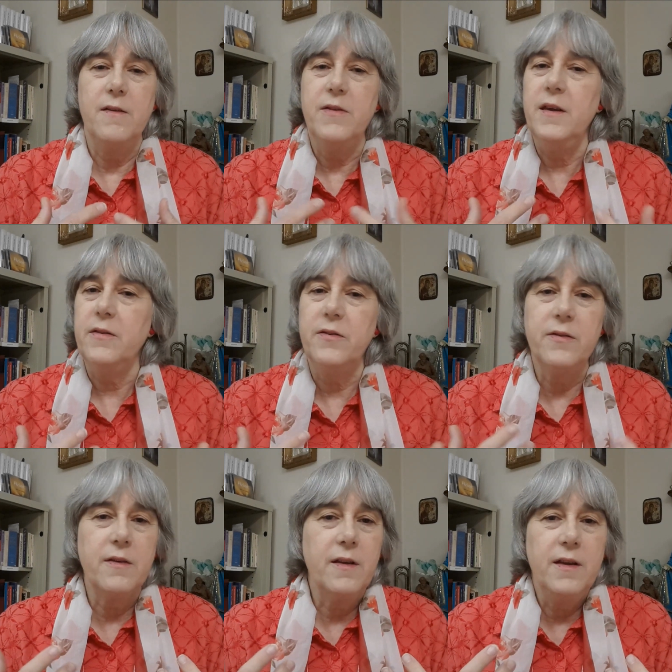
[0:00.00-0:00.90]

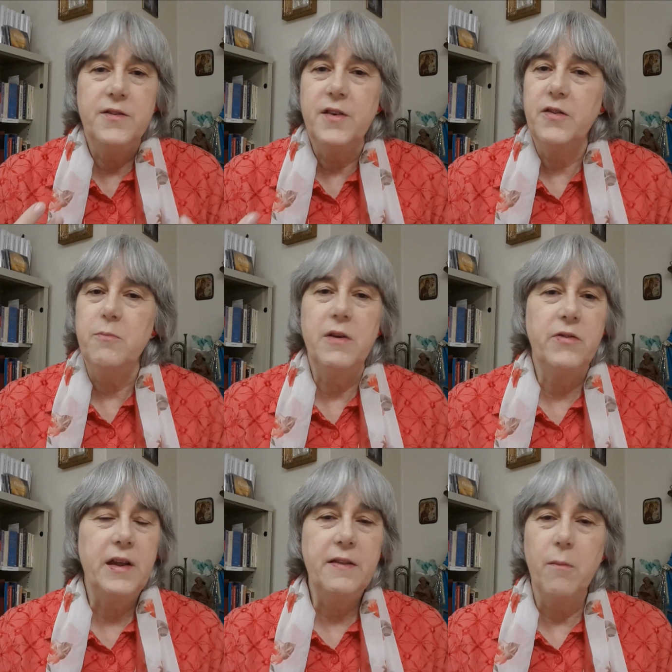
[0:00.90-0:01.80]
This is just
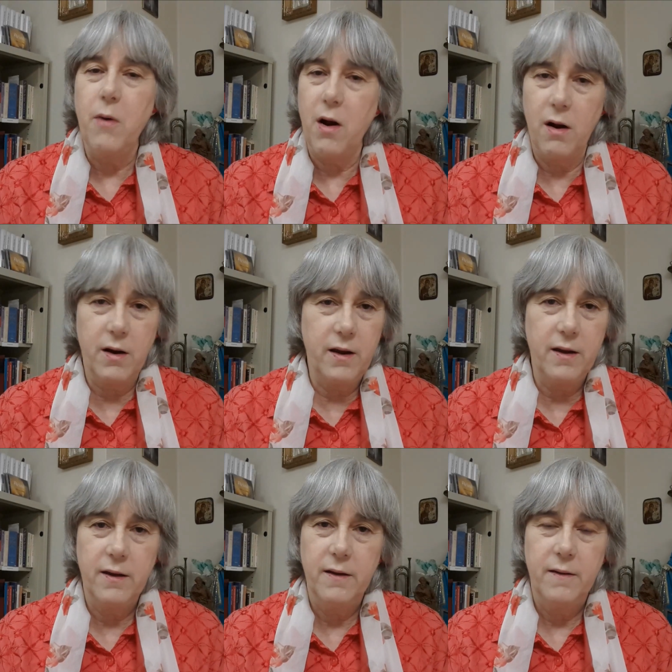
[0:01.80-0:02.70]
missing the mark.